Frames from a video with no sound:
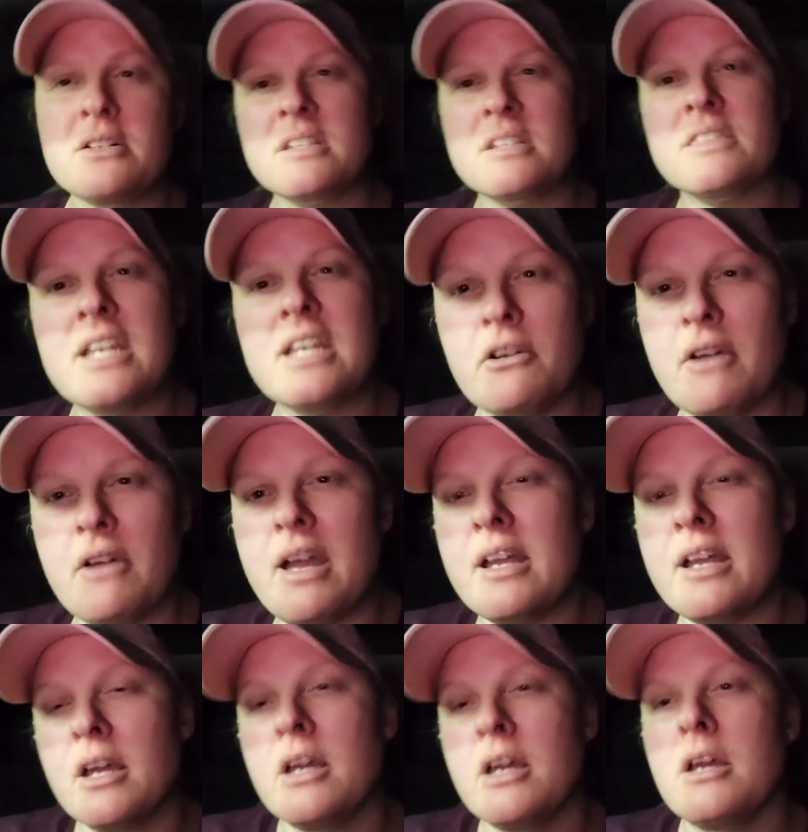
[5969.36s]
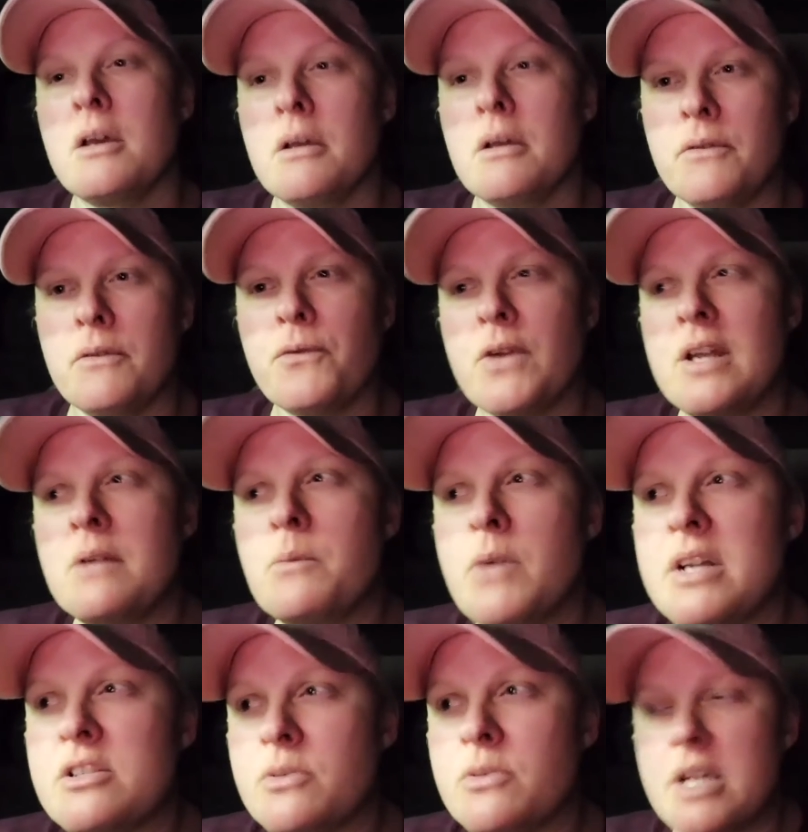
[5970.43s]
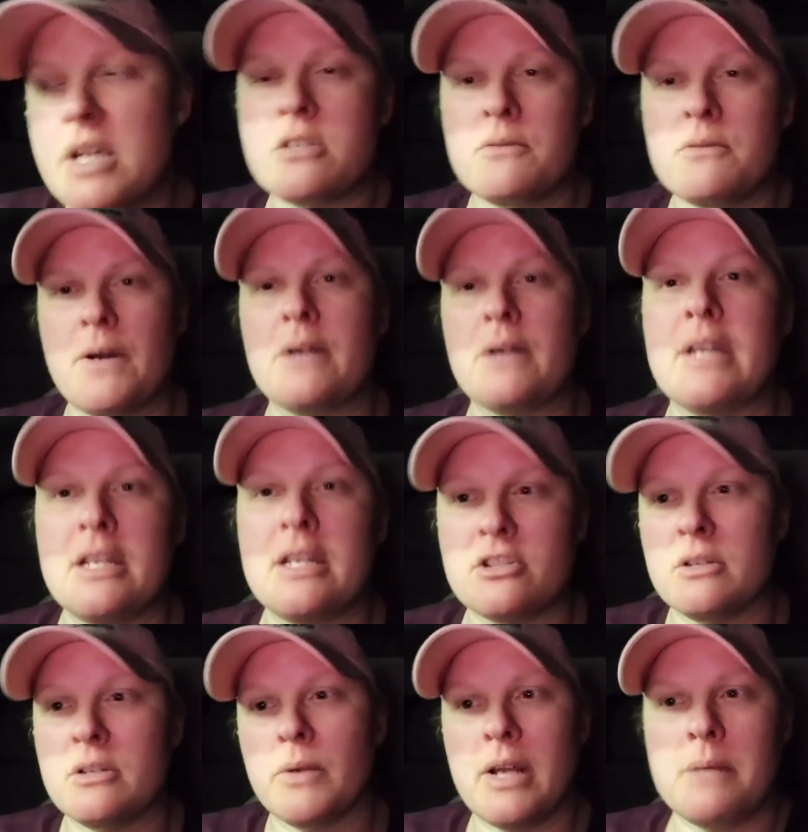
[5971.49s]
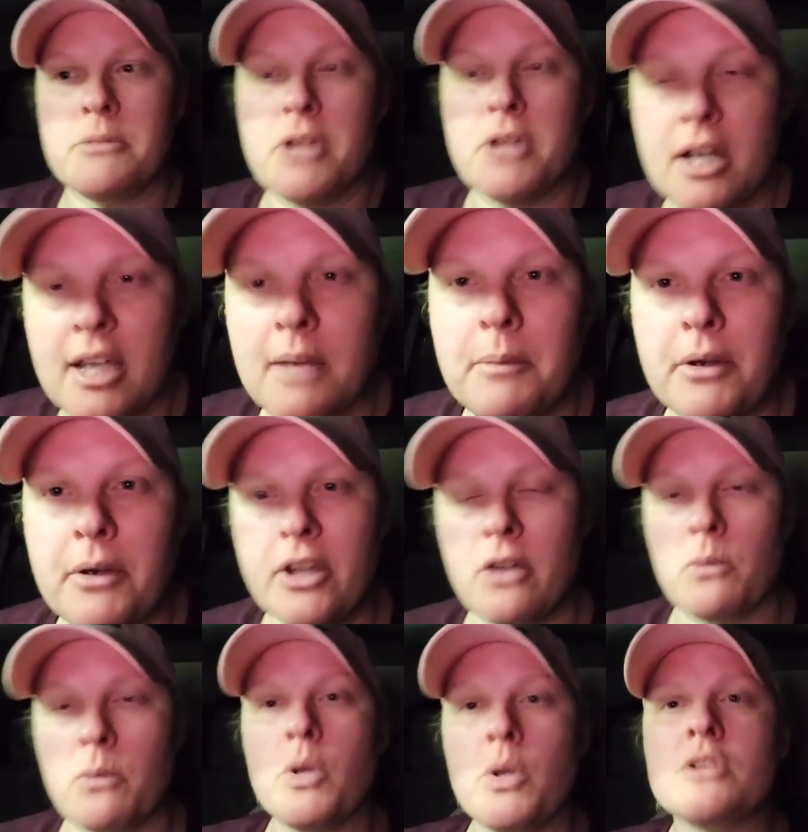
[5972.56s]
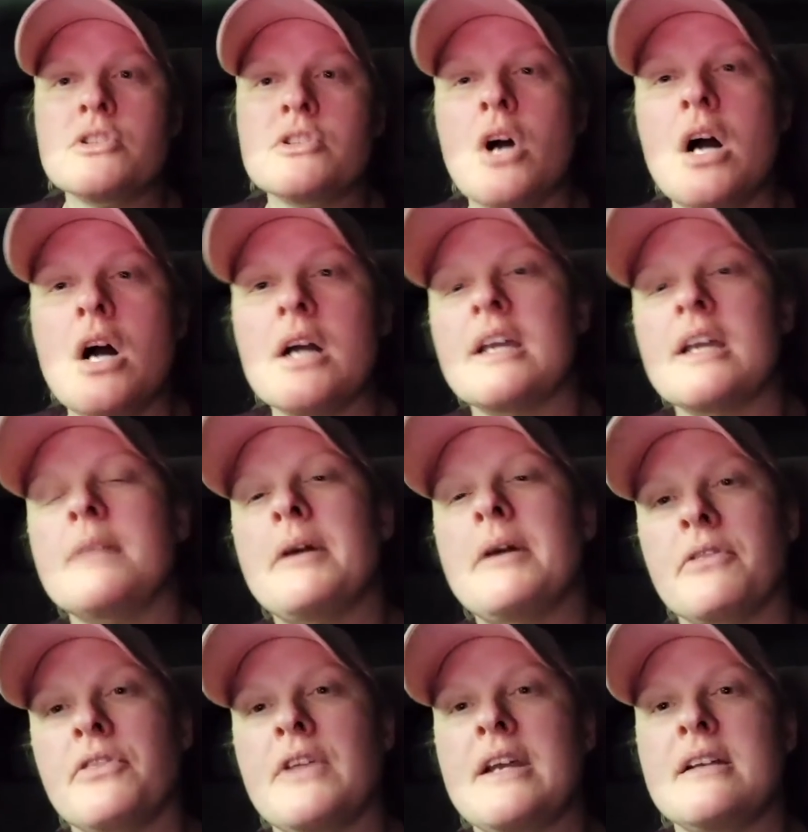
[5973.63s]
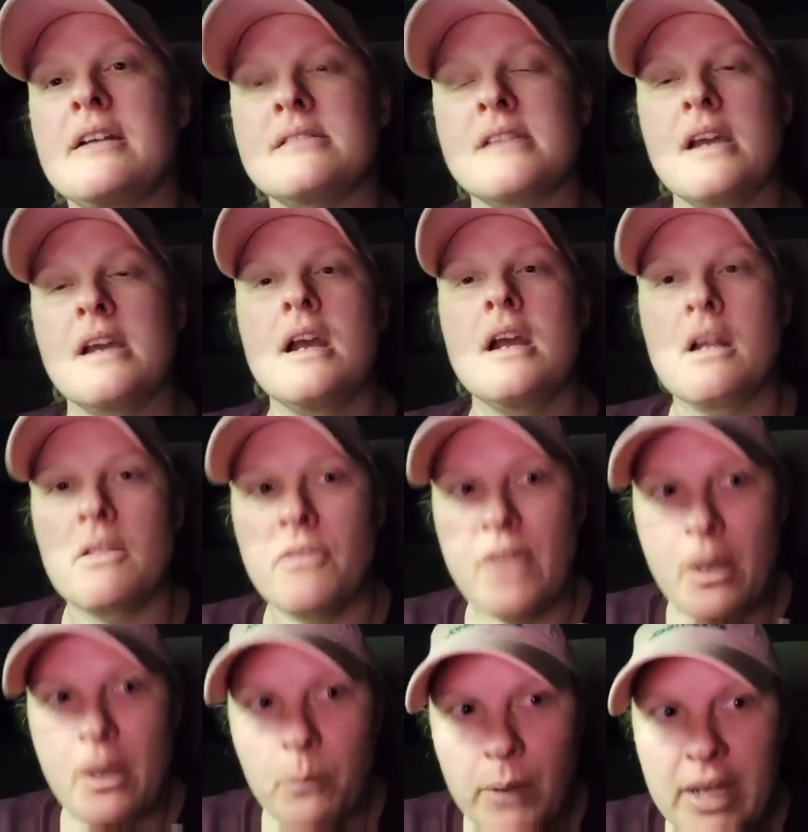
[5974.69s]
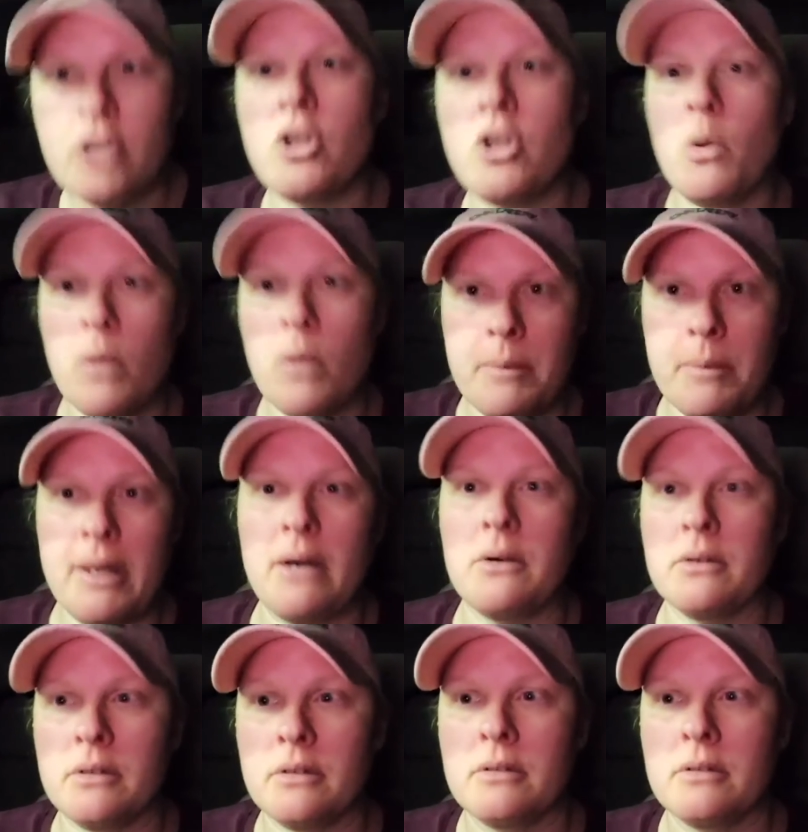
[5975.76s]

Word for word: the thing greg the freedom restoration foundation what i'm talking about here we're talking about things that we know about